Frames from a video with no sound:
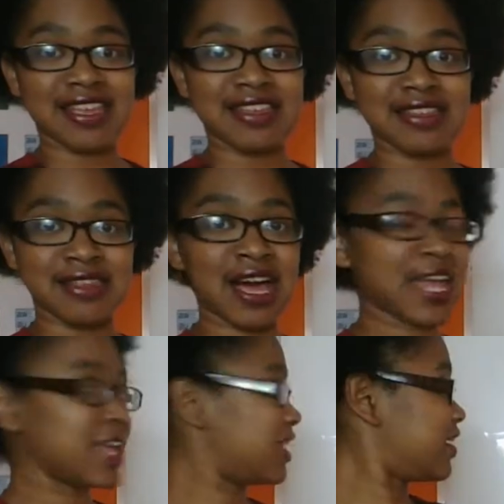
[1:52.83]

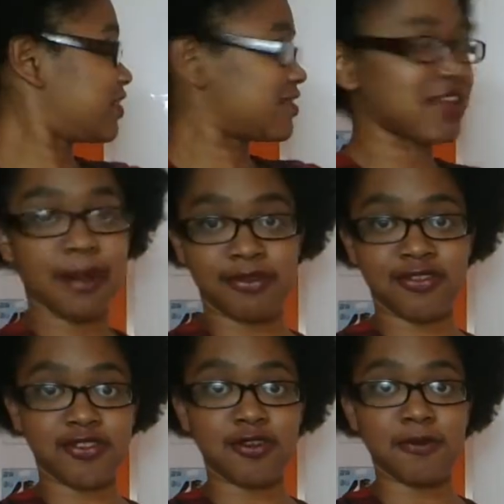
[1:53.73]
9 times
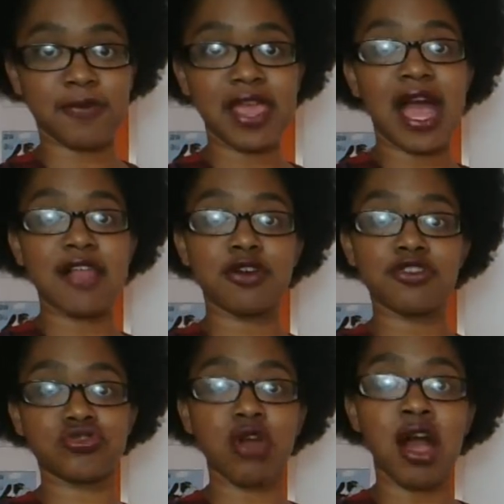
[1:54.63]
2. And those
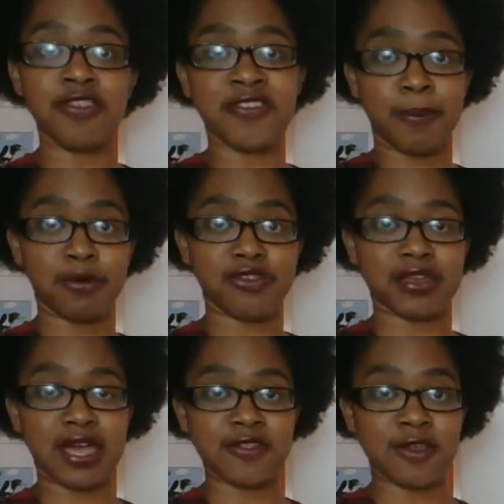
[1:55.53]
two answers are put
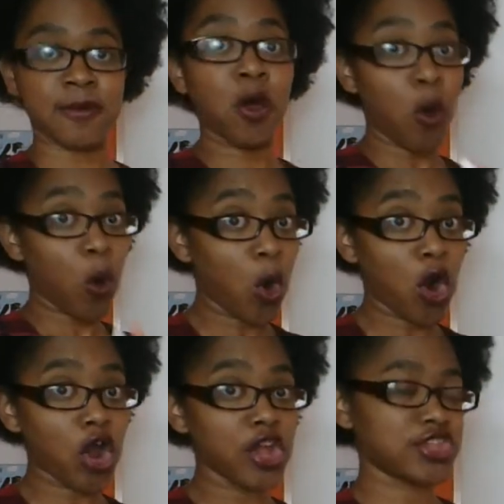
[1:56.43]
together.
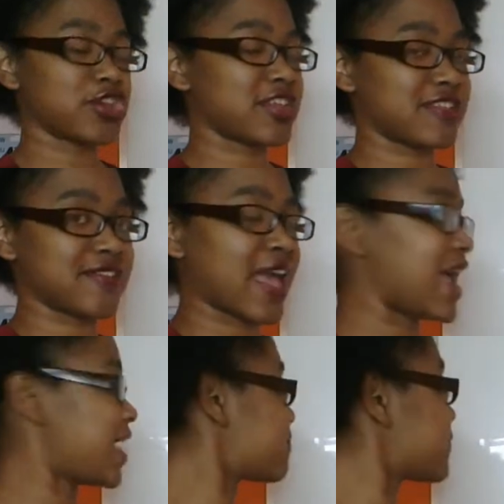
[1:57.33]
Or you could
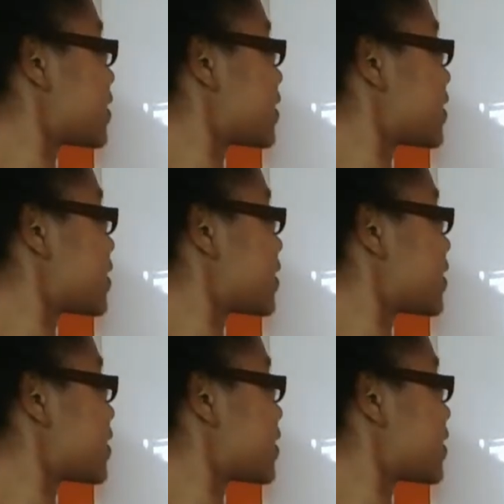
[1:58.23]
say